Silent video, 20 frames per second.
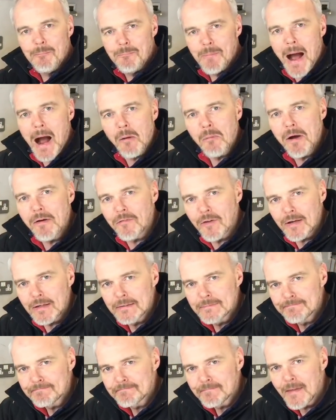However,
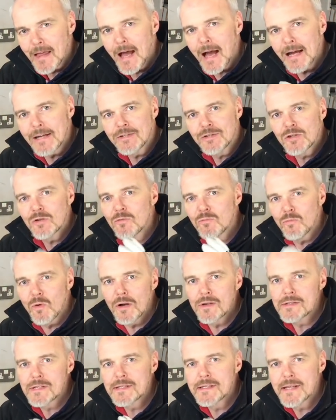I don't
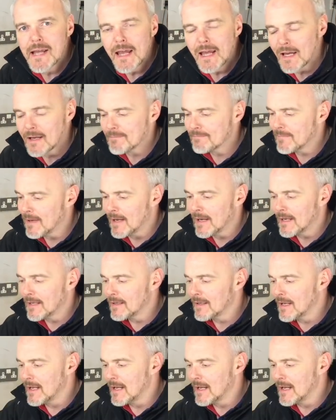want to take my